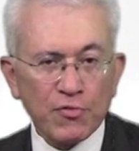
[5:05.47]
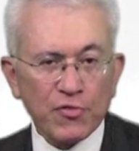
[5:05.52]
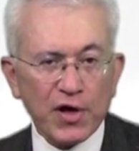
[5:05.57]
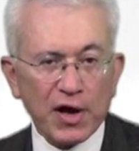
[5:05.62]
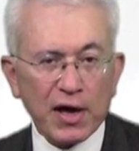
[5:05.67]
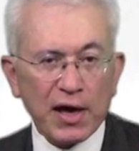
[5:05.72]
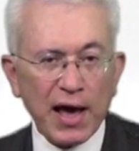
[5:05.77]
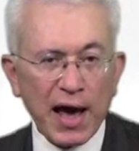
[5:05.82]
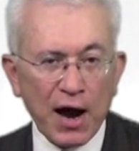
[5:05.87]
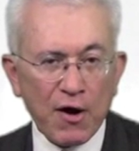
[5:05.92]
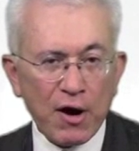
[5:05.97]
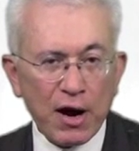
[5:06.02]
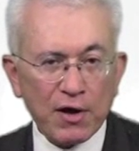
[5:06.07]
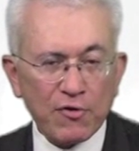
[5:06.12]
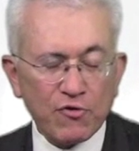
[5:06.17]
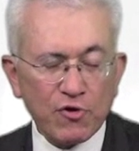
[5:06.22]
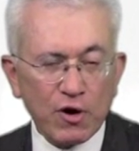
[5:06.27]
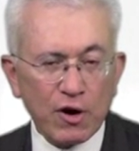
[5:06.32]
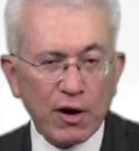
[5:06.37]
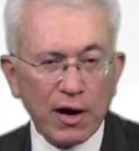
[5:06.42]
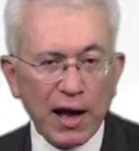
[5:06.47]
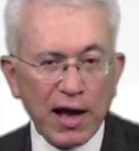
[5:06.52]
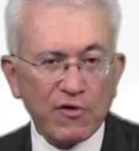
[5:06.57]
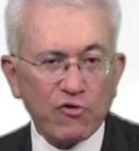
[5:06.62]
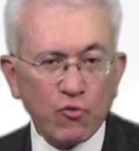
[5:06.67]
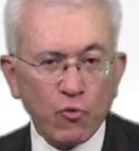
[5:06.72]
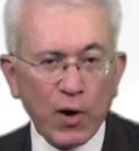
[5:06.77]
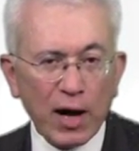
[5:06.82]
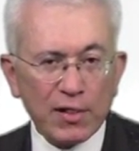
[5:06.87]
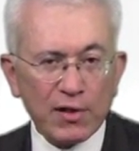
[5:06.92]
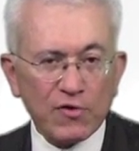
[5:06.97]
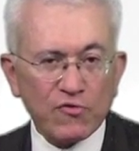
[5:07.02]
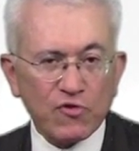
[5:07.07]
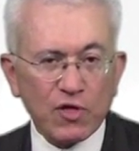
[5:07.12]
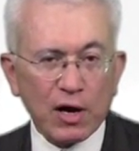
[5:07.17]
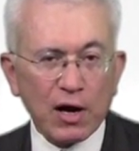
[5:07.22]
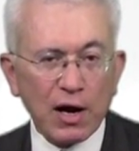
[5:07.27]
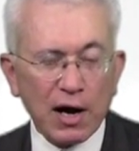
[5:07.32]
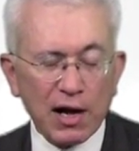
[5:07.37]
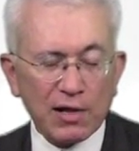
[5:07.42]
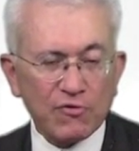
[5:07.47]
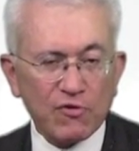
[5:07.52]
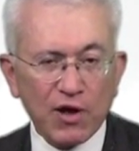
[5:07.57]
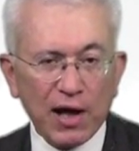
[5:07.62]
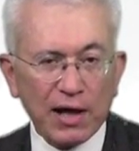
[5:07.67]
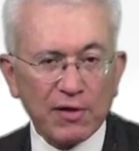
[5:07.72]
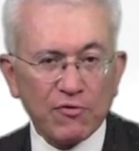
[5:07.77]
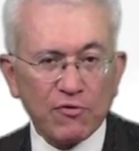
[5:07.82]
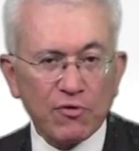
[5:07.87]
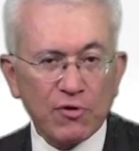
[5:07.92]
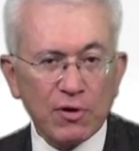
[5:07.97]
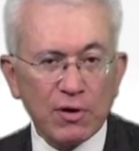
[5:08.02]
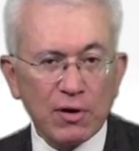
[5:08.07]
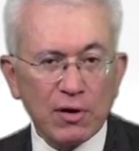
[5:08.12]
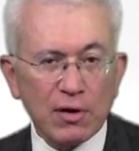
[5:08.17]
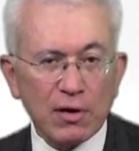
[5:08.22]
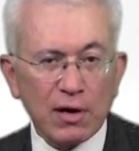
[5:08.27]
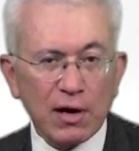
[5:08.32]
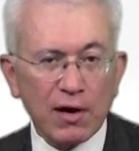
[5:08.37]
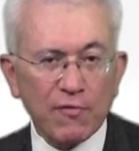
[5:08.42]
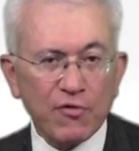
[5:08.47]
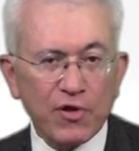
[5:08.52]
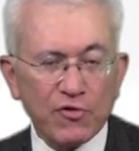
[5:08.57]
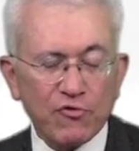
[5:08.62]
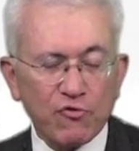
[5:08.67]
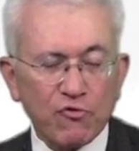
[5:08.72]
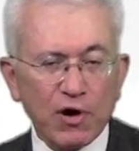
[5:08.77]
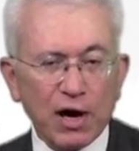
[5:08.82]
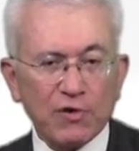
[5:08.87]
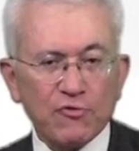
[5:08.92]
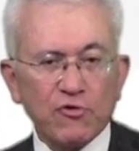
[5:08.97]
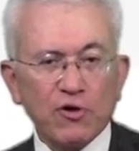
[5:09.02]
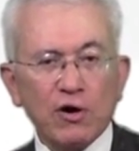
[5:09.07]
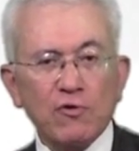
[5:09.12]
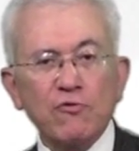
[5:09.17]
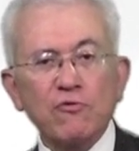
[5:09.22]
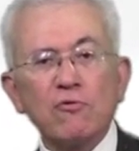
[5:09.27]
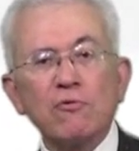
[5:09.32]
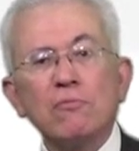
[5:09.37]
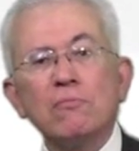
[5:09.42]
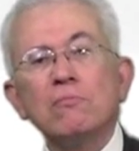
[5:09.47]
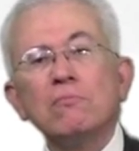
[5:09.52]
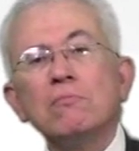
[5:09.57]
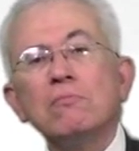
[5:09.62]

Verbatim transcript: the character as well as the content of the structures,